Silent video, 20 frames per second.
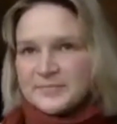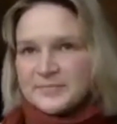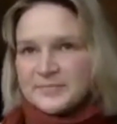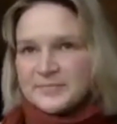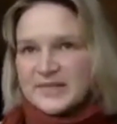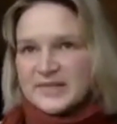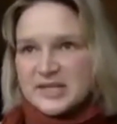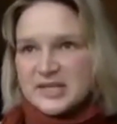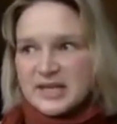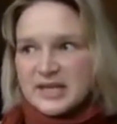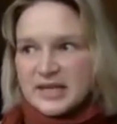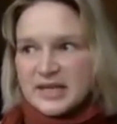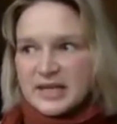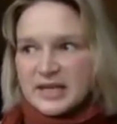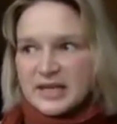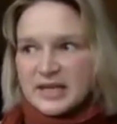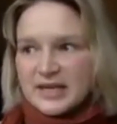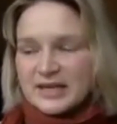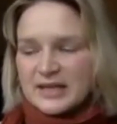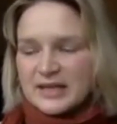this
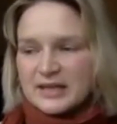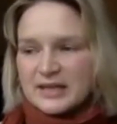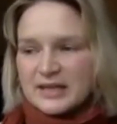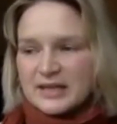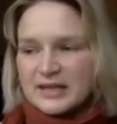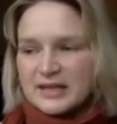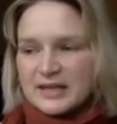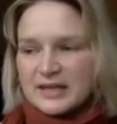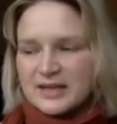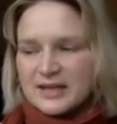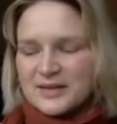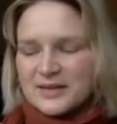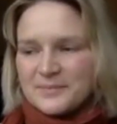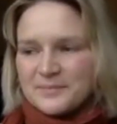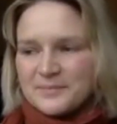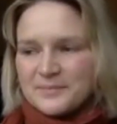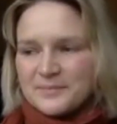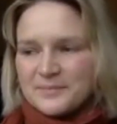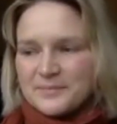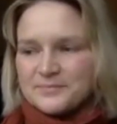year
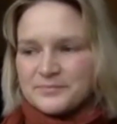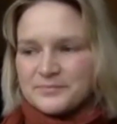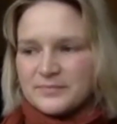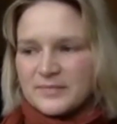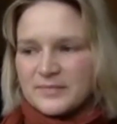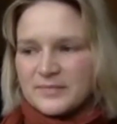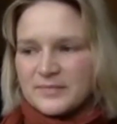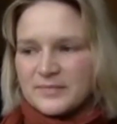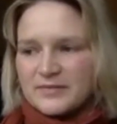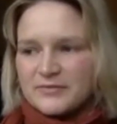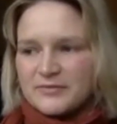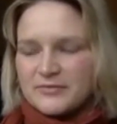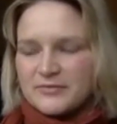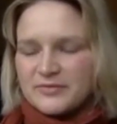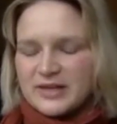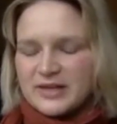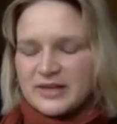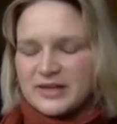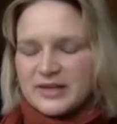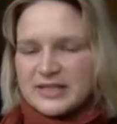I've
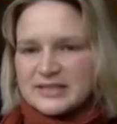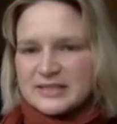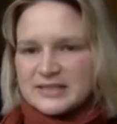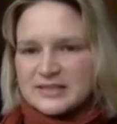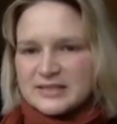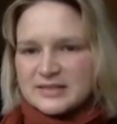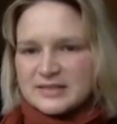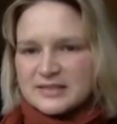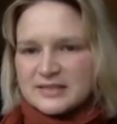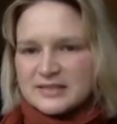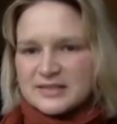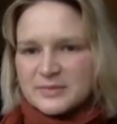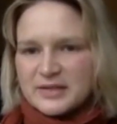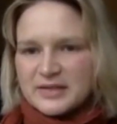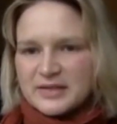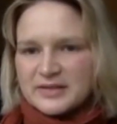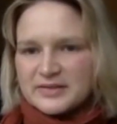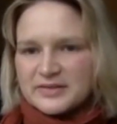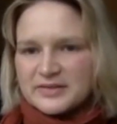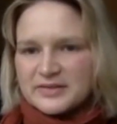invited the
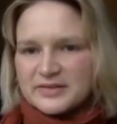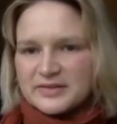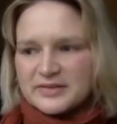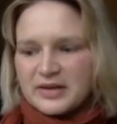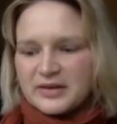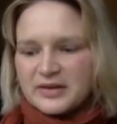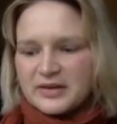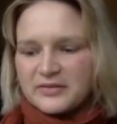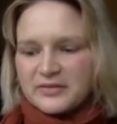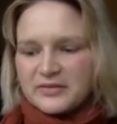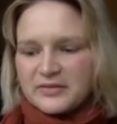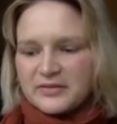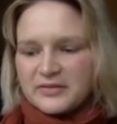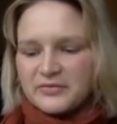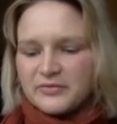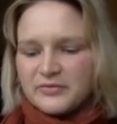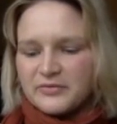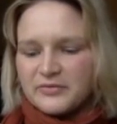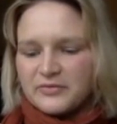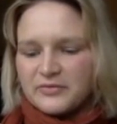speakers to kind of
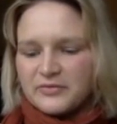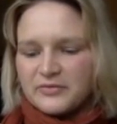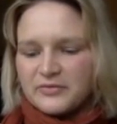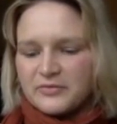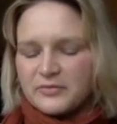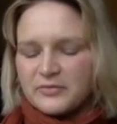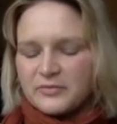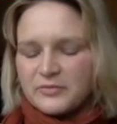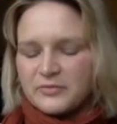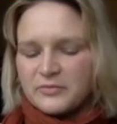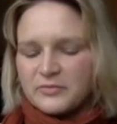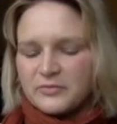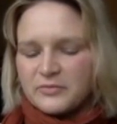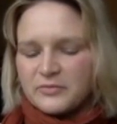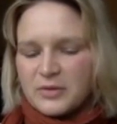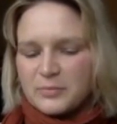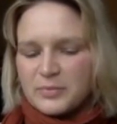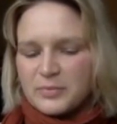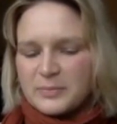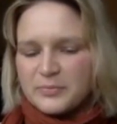
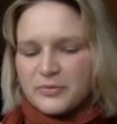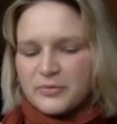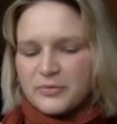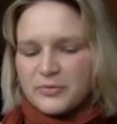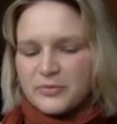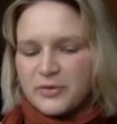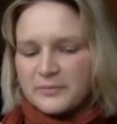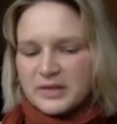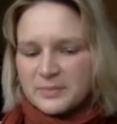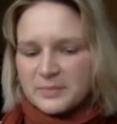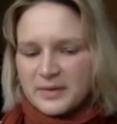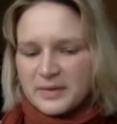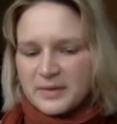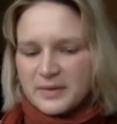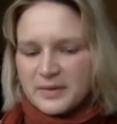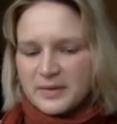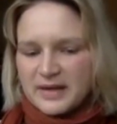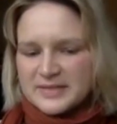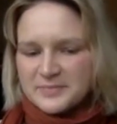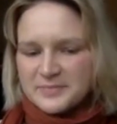be prompted
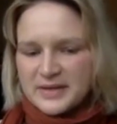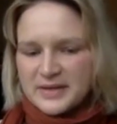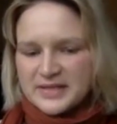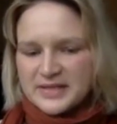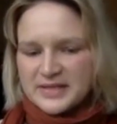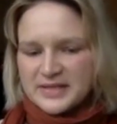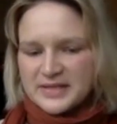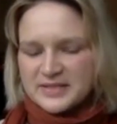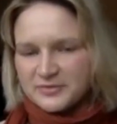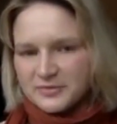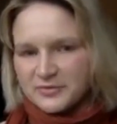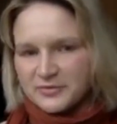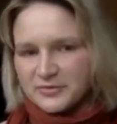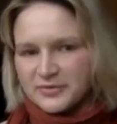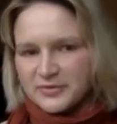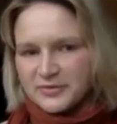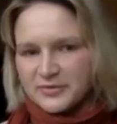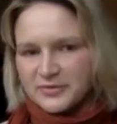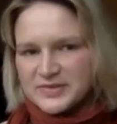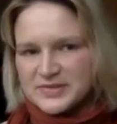by this
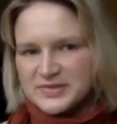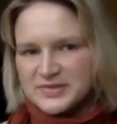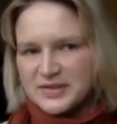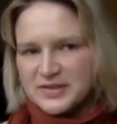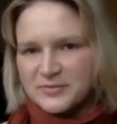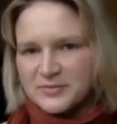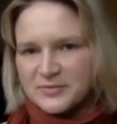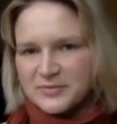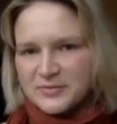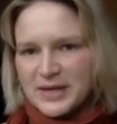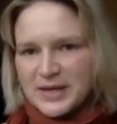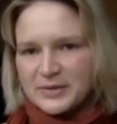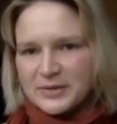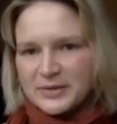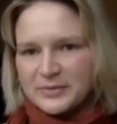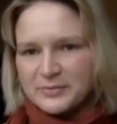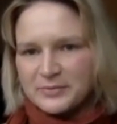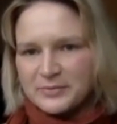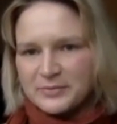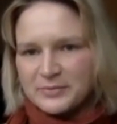metaphor, and so
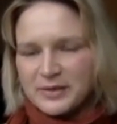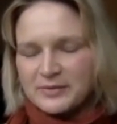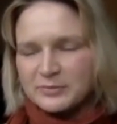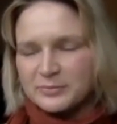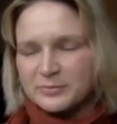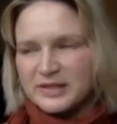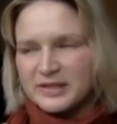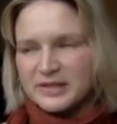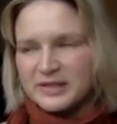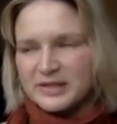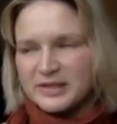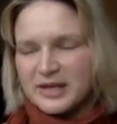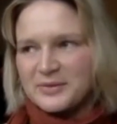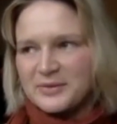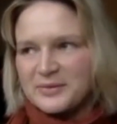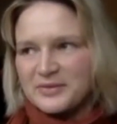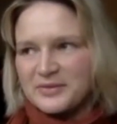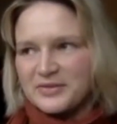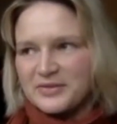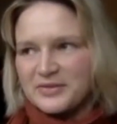where we'll be
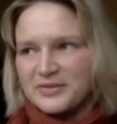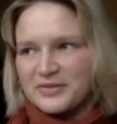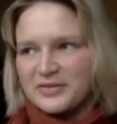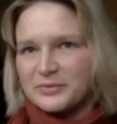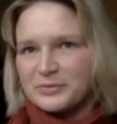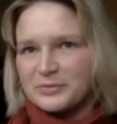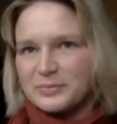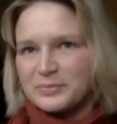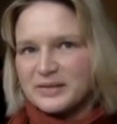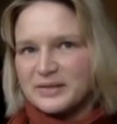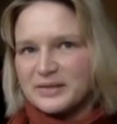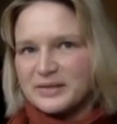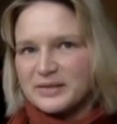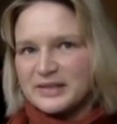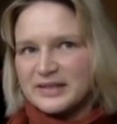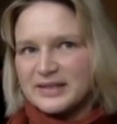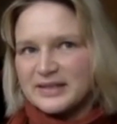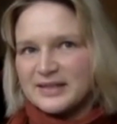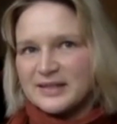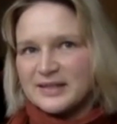going with them will
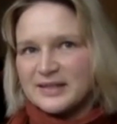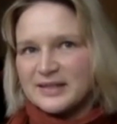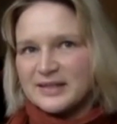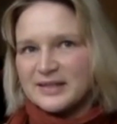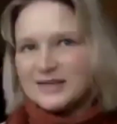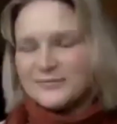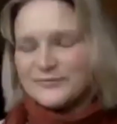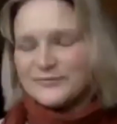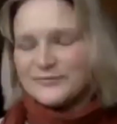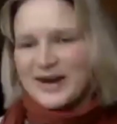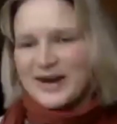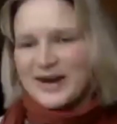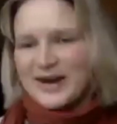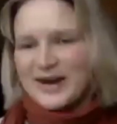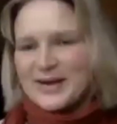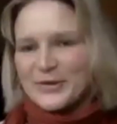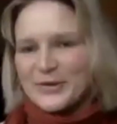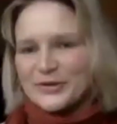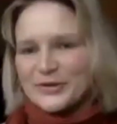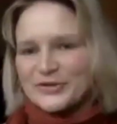be
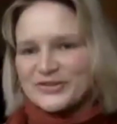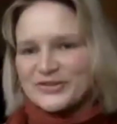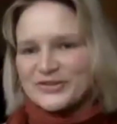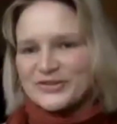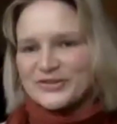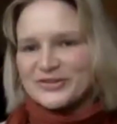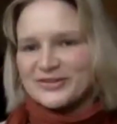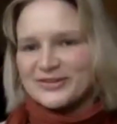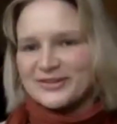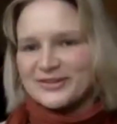very much